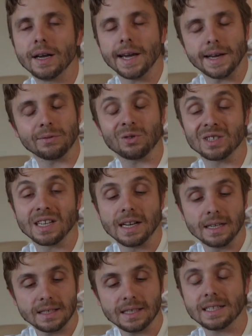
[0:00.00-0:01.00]
And of course,
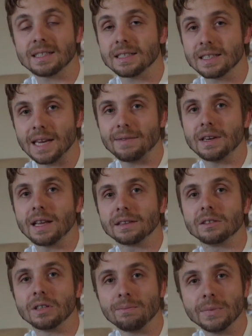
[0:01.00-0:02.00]
just as a safety net,
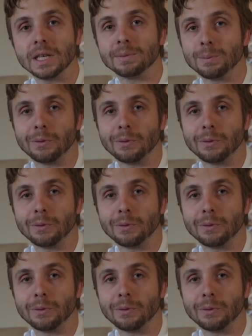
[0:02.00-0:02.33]
there's a minimum